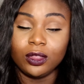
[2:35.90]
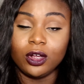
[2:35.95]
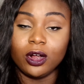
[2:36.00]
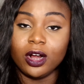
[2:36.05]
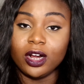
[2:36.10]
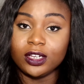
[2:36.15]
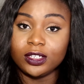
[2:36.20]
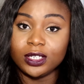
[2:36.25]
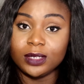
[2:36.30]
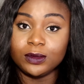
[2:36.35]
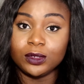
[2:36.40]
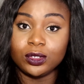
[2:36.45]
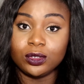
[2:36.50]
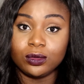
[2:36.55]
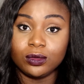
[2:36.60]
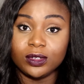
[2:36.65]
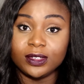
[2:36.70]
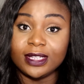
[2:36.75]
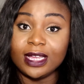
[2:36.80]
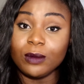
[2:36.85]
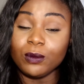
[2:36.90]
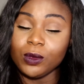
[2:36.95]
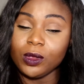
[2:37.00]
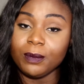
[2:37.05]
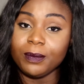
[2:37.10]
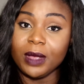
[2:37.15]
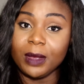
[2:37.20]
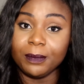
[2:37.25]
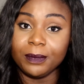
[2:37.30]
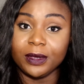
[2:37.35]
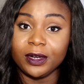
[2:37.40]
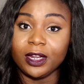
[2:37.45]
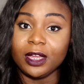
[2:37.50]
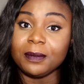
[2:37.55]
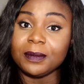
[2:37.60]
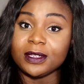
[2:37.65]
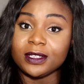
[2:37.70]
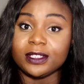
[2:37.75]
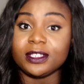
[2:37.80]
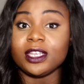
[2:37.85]
There are some schools that will bump it
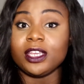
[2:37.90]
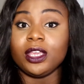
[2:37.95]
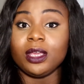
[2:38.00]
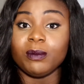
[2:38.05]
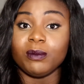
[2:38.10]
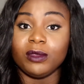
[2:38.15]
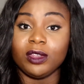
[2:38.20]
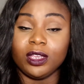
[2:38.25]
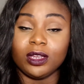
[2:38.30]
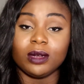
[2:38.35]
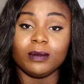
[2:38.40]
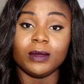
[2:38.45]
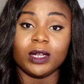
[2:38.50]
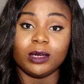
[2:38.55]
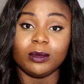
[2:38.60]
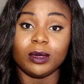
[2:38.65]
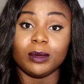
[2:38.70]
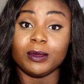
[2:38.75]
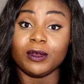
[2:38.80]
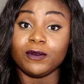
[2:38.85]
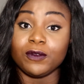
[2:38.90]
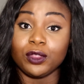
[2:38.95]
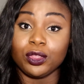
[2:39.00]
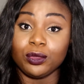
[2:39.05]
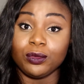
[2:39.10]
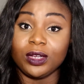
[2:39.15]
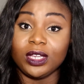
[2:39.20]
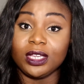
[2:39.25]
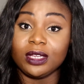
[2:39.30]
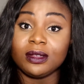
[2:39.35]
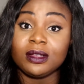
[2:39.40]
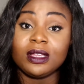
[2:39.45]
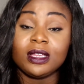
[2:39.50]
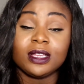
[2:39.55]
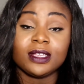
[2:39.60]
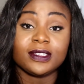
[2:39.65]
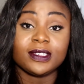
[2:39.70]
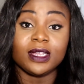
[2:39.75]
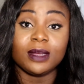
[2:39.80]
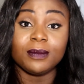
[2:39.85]
up and say you need a minimum of 3.
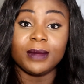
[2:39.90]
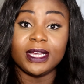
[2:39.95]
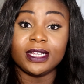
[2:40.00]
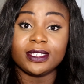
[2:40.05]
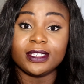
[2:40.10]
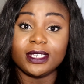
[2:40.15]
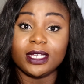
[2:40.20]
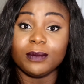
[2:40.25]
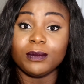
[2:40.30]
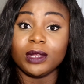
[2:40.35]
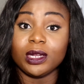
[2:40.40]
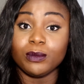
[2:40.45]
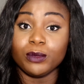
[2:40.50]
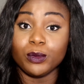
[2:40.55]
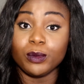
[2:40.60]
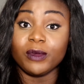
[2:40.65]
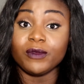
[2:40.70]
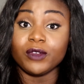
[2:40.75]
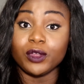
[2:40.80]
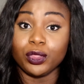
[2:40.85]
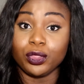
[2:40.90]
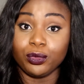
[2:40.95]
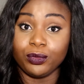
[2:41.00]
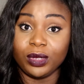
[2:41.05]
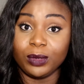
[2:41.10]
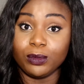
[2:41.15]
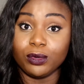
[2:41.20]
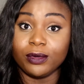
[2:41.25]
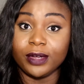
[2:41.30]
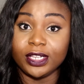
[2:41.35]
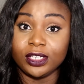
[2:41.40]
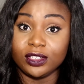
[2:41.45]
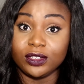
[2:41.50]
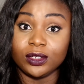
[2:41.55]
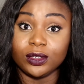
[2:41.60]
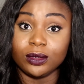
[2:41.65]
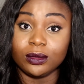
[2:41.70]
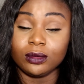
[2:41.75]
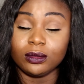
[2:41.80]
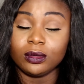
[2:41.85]
Some might say a minimum of a
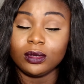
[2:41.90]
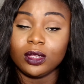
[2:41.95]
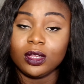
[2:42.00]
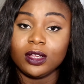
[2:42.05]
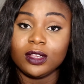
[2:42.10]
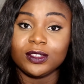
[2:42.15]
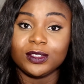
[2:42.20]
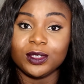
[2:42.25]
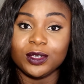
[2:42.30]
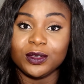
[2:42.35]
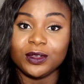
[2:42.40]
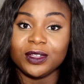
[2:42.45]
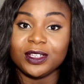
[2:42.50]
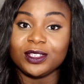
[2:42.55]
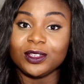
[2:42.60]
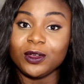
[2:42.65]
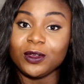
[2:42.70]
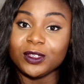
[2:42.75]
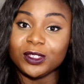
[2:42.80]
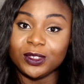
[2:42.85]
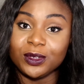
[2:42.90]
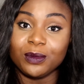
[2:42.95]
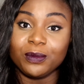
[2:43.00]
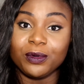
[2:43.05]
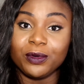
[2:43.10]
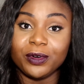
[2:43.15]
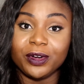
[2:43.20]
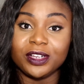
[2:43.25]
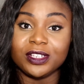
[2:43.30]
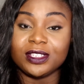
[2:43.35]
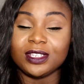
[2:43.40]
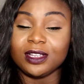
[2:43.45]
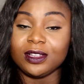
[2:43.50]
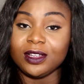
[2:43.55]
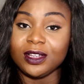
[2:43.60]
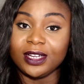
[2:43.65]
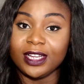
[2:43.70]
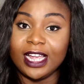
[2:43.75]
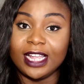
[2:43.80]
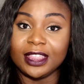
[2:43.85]
3.2. So it's also important to
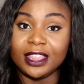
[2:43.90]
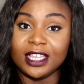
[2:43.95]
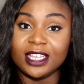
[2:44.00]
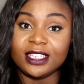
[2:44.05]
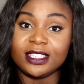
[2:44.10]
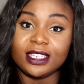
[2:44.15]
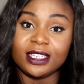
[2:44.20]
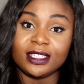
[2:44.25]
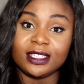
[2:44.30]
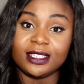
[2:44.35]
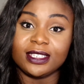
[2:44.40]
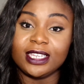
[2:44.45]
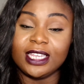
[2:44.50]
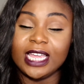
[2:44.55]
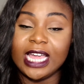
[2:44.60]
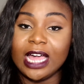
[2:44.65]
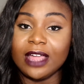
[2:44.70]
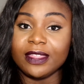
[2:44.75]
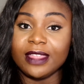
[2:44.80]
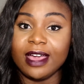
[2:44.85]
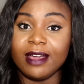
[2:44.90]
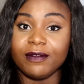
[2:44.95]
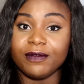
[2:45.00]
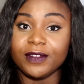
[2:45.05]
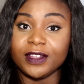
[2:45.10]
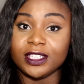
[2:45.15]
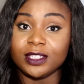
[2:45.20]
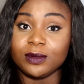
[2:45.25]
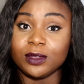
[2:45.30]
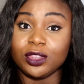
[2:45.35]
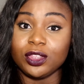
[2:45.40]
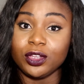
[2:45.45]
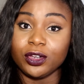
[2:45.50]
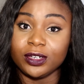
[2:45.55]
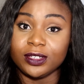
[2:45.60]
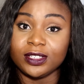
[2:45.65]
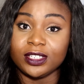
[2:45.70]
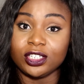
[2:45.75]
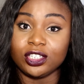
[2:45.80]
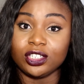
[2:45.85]
look at this and see how that fits with
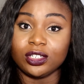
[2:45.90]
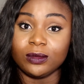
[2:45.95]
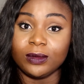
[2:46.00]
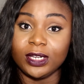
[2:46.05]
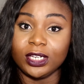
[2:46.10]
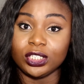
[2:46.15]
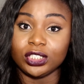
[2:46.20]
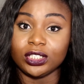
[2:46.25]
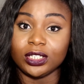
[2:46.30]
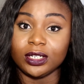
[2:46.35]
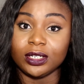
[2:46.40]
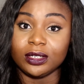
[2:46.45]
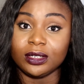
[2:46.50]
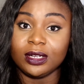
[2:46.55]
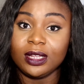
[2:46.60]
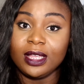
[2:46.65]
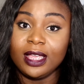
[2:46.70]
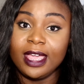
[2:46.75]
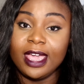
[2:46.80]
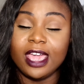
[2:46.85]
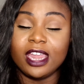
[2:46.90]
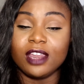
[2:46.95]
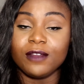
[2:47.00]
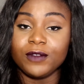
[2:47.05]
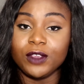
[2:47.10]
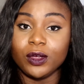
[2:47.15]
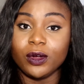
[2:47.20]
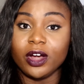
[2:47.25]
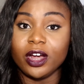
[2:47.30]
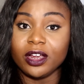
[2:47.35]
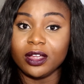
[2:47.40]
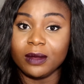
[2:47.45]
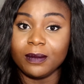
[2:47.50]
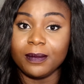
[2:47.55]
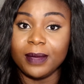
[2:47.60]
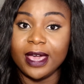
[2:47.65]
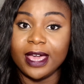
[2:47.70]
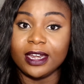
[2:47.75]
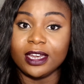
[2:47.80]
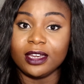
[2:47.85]
your situation and if you are
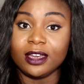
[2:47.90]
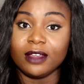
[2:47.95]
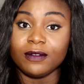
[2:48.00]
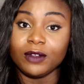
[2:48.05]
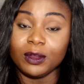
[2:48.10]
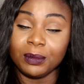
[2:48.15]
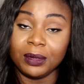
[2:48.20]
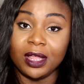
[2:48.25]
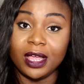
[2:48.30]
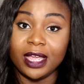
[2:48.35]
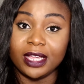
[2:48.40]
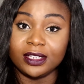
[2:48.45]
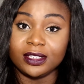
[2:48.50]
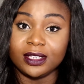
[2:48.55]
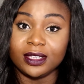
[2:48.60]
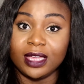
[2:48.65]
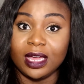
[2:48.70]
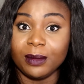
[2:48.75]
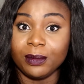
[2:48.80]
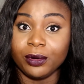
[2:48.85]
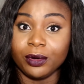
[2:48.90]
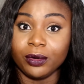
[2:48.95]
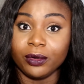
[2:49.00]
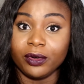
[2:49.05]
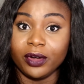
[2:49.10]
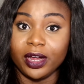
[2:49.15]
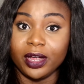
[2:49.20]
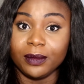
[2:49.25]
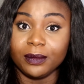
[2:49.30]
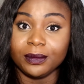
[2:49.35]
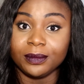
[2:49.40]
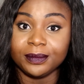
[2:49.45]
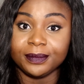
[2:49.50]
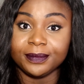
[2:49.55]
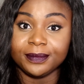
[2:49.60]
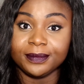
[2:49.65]
competitive applying to that program.